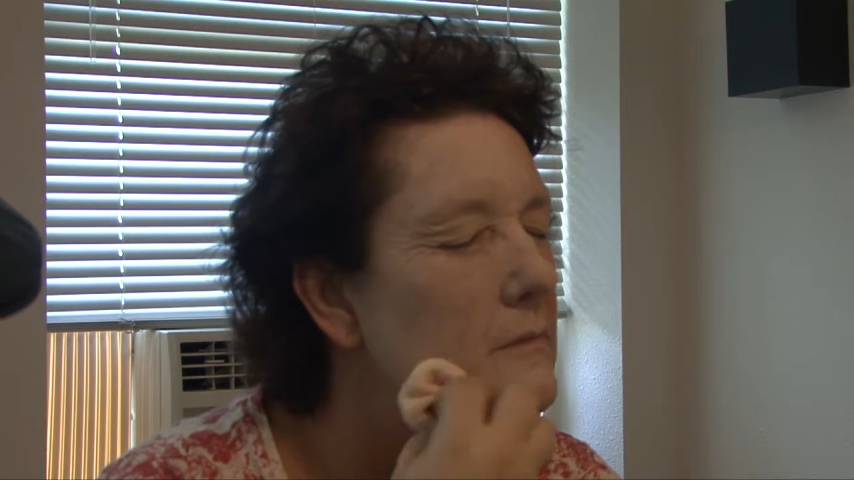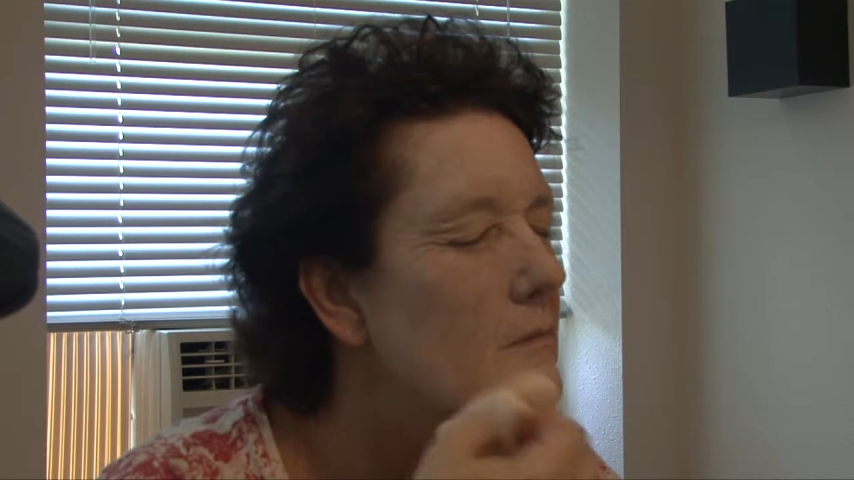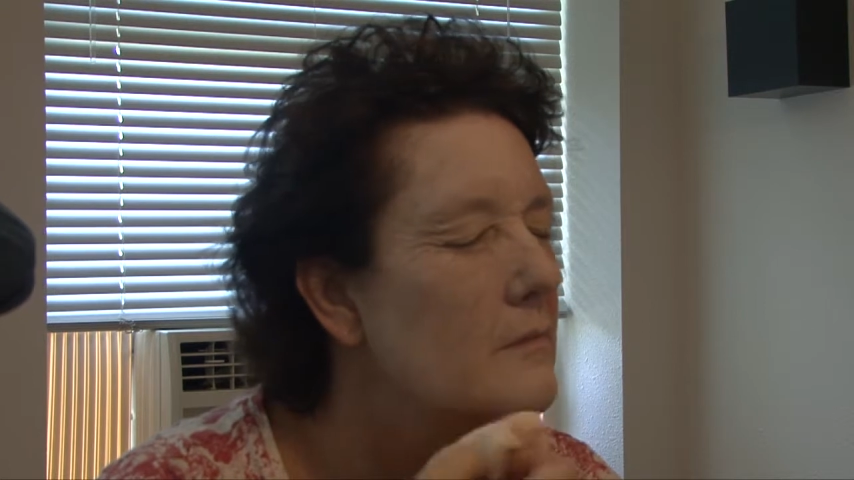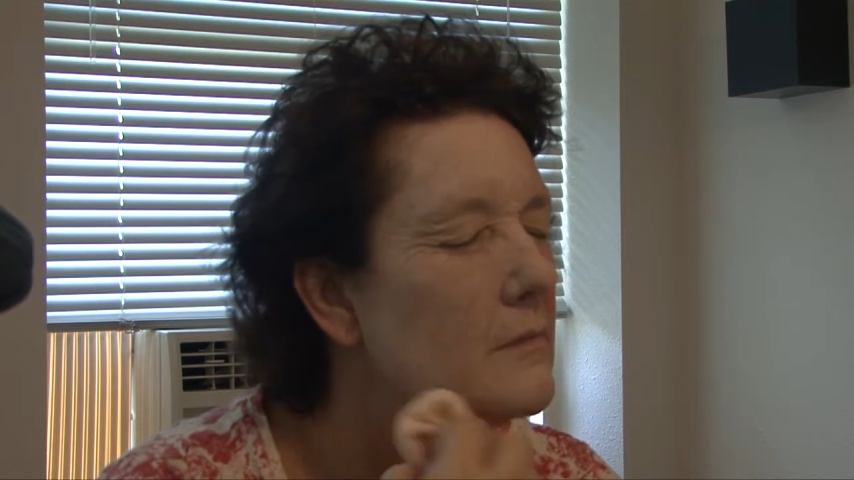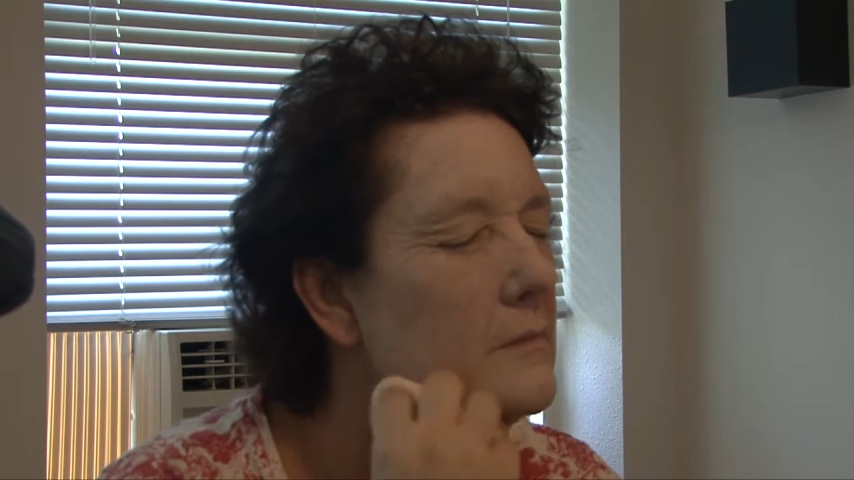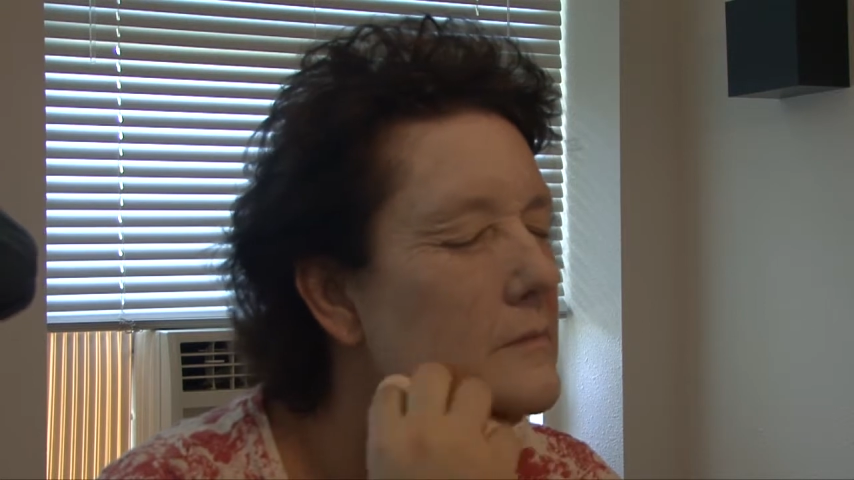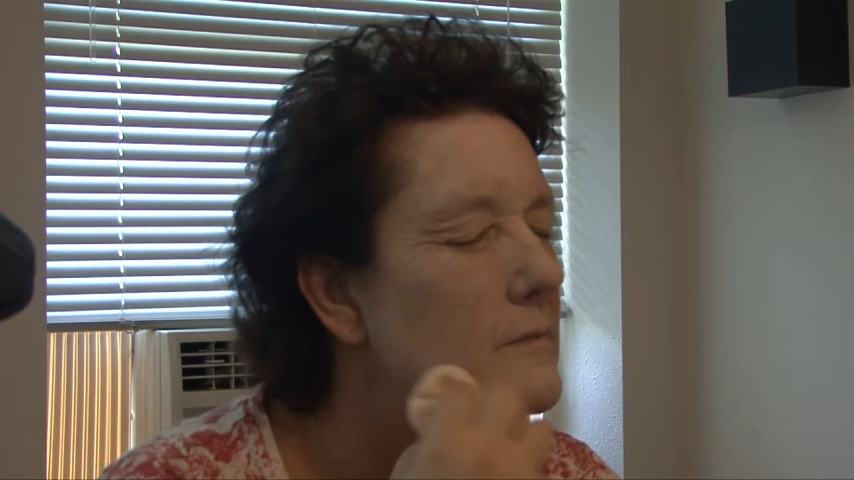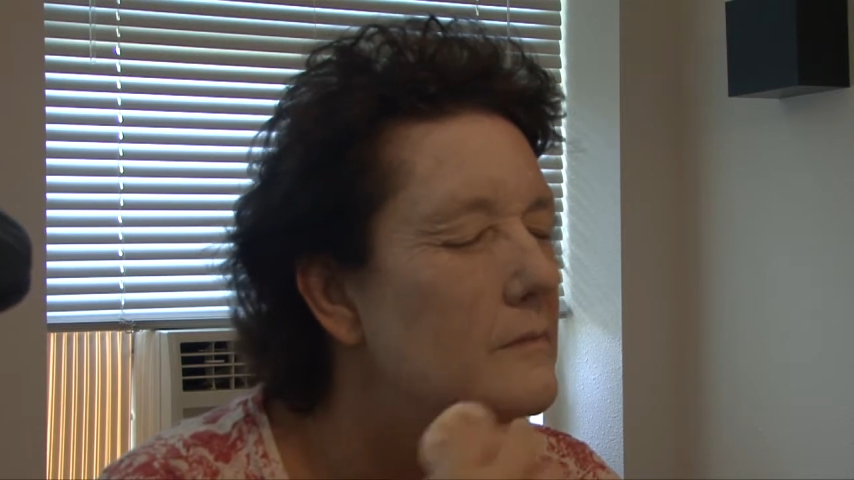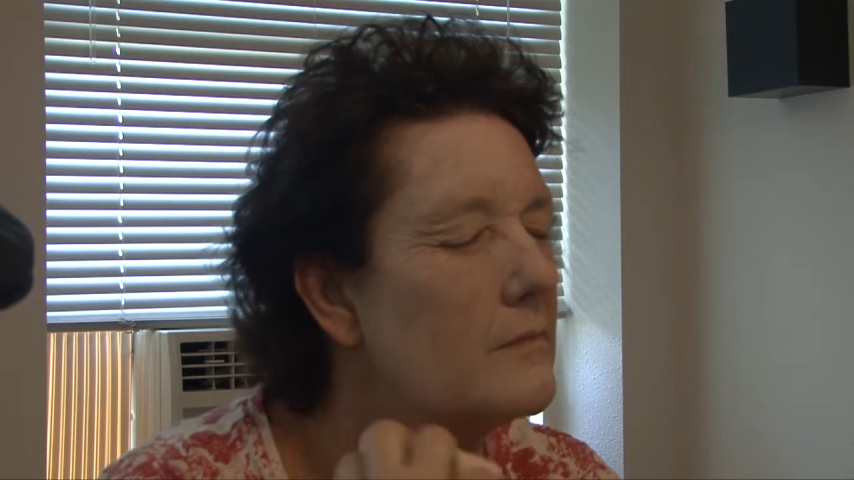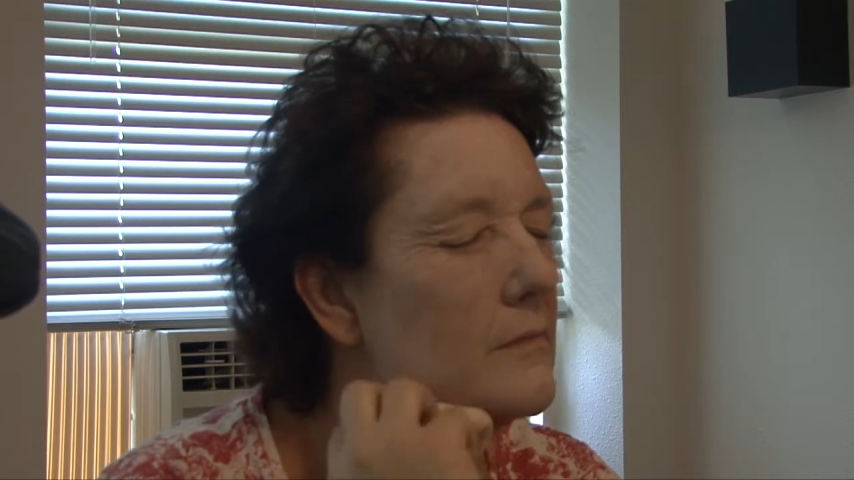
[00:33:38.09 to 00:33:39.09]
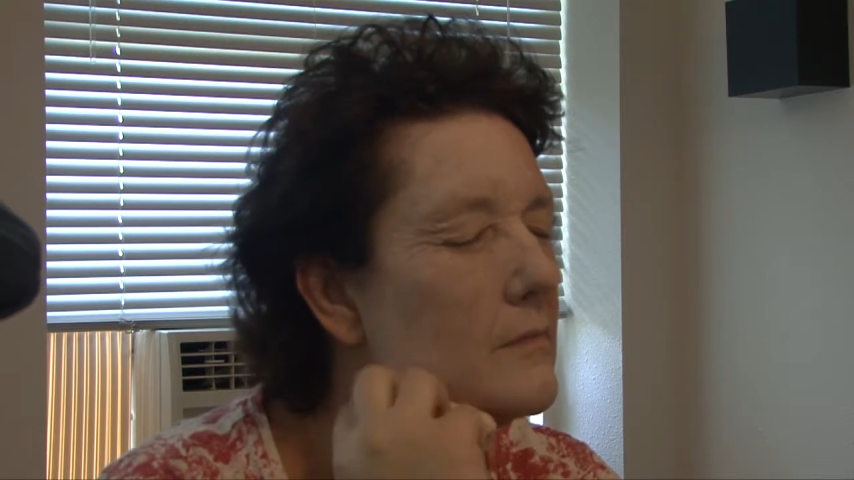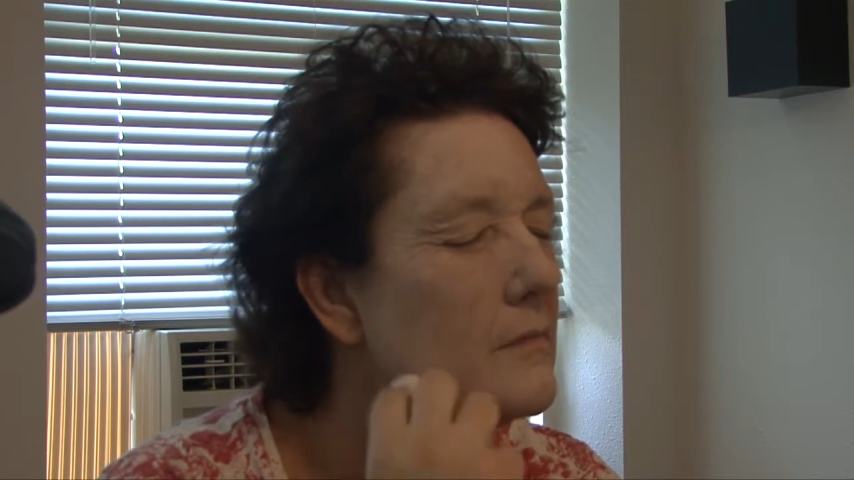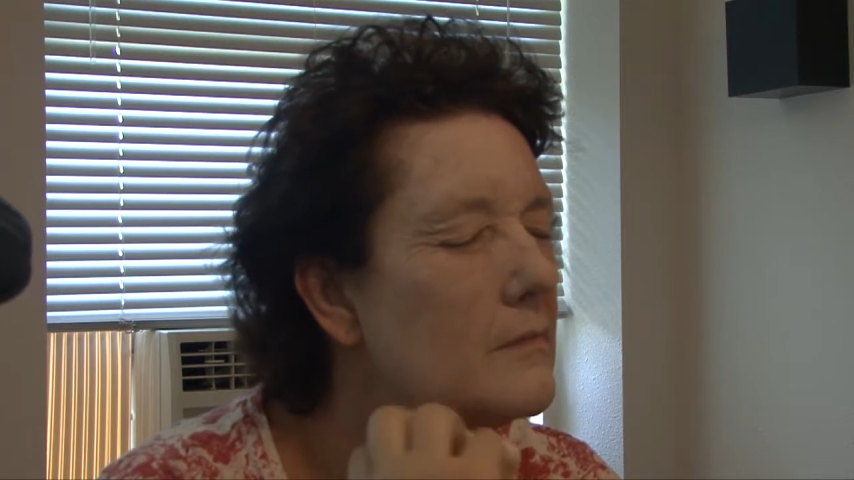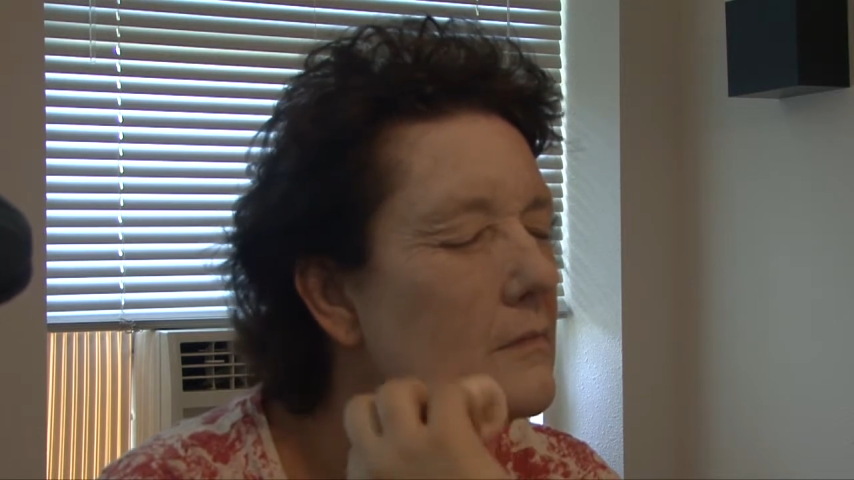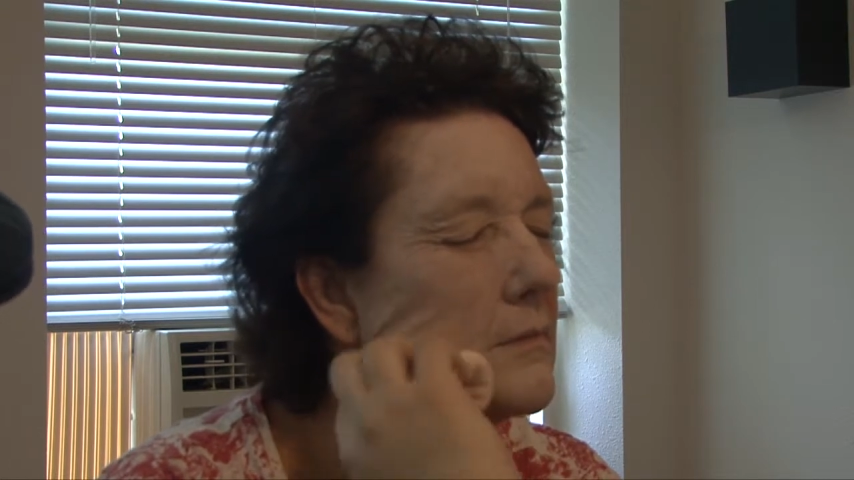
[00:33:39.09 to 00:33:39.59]
down.
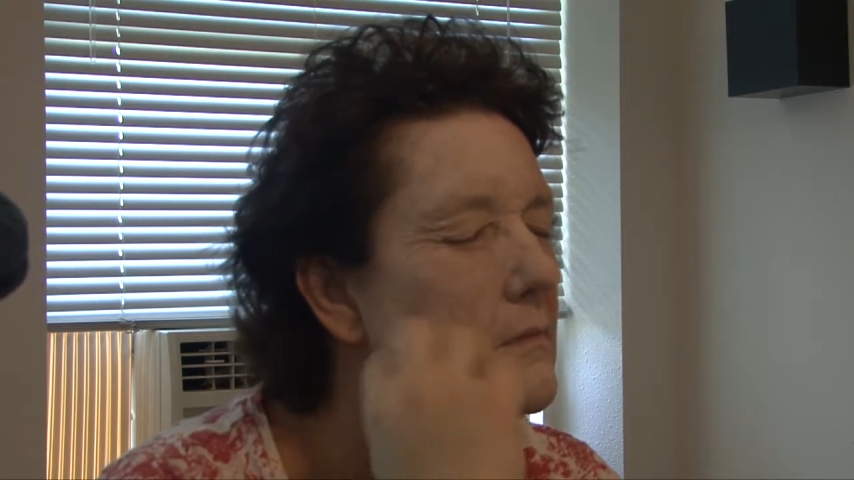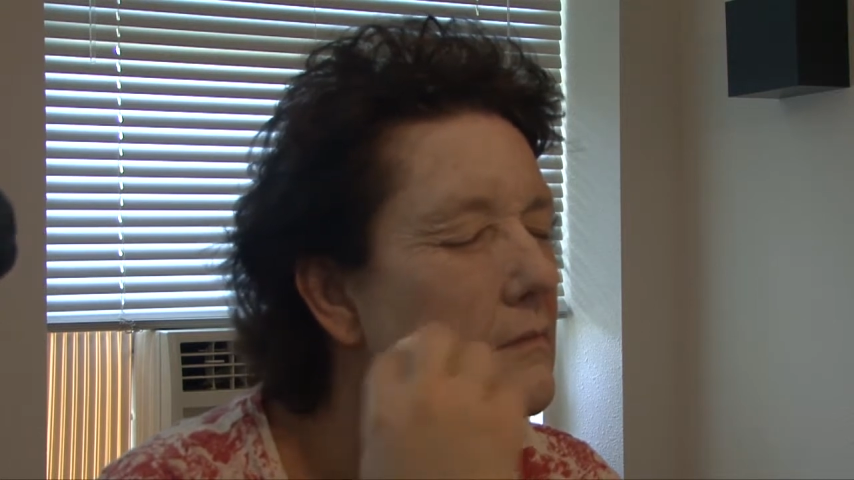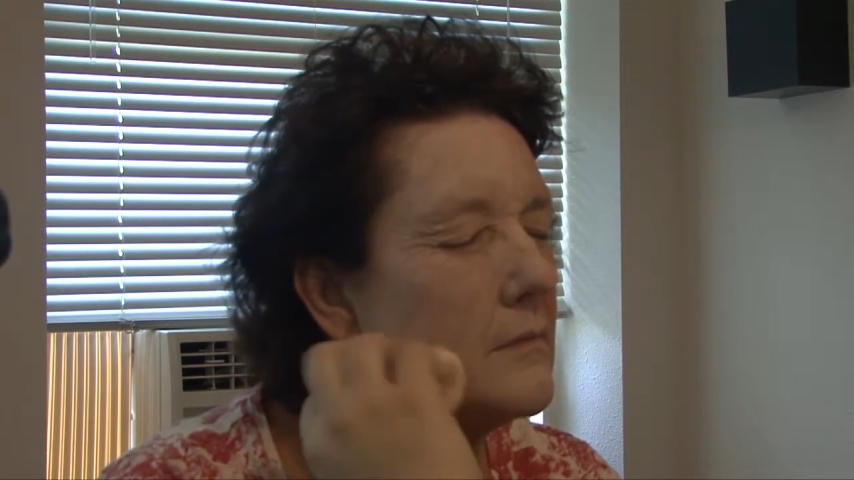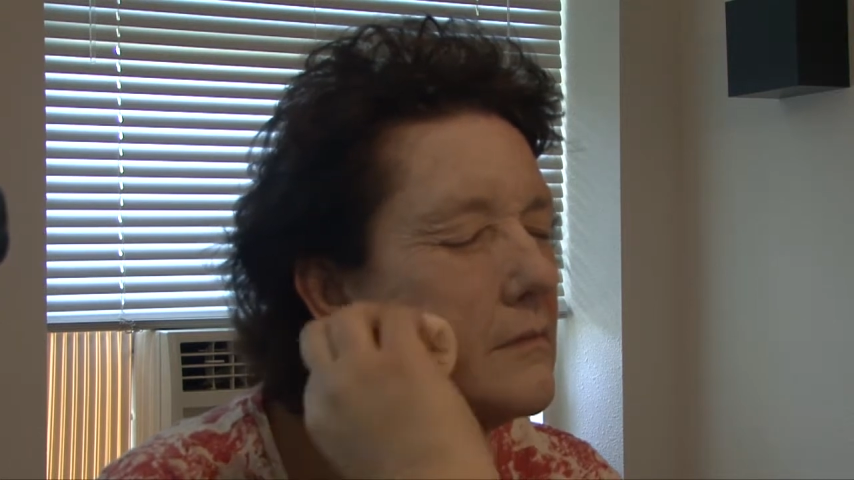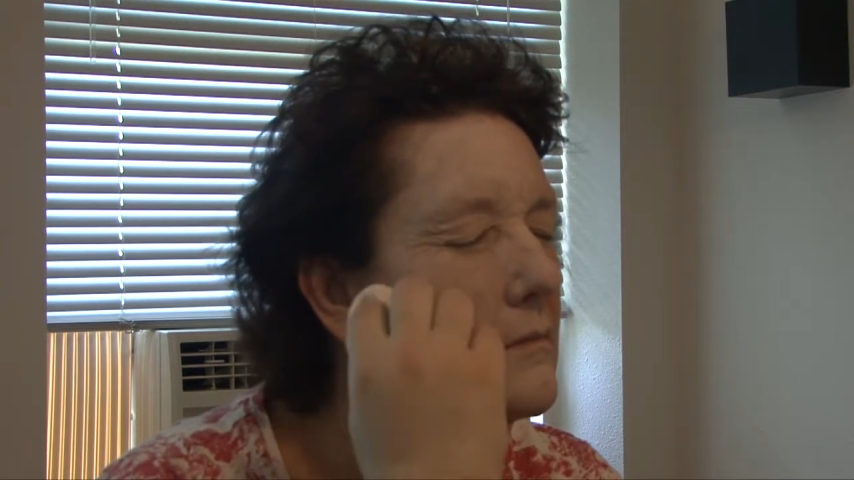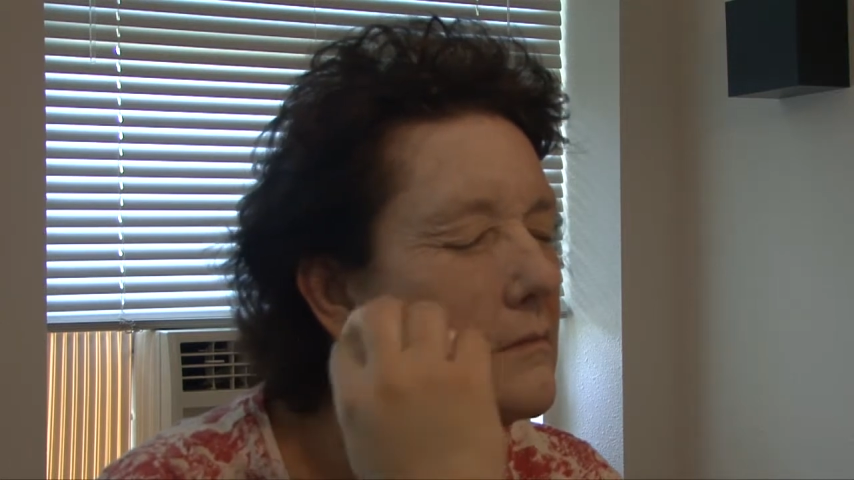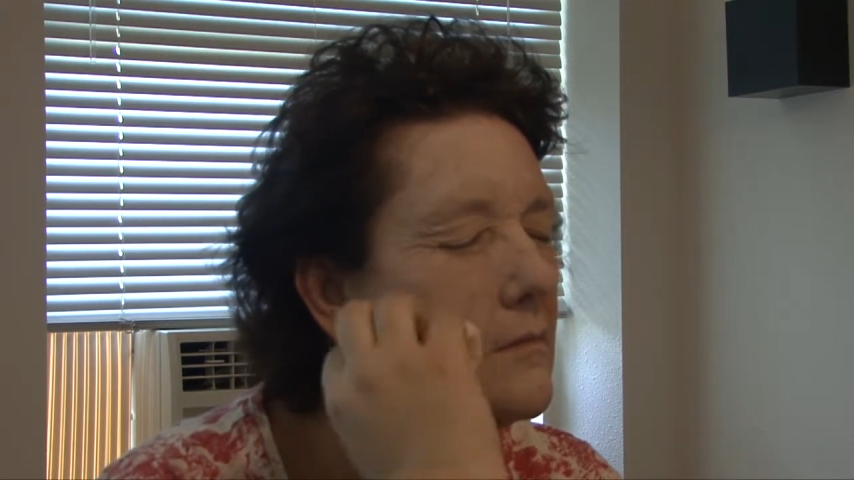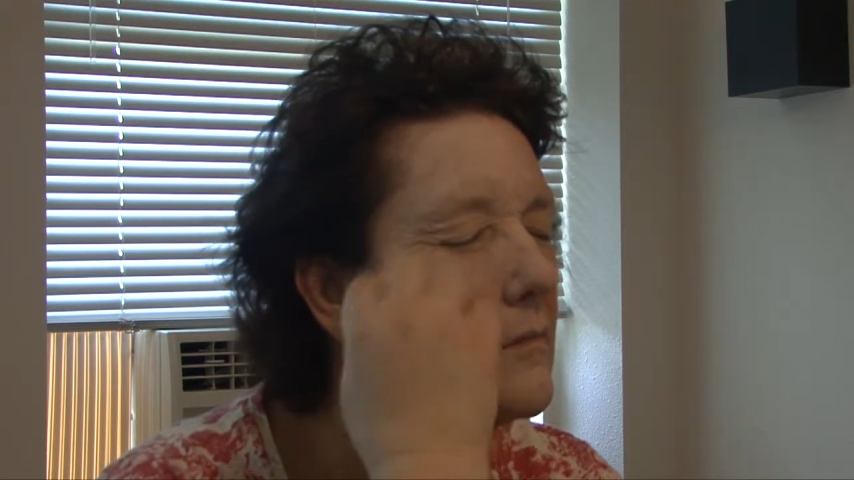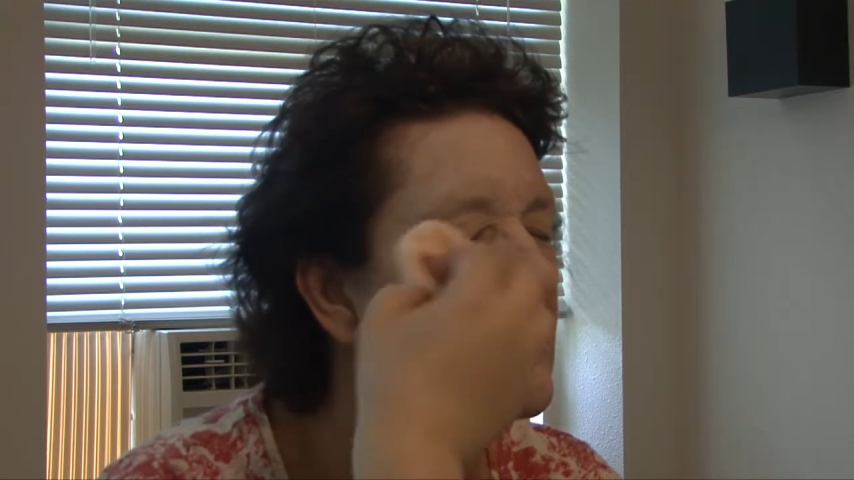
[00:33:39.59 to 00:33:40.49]
So that I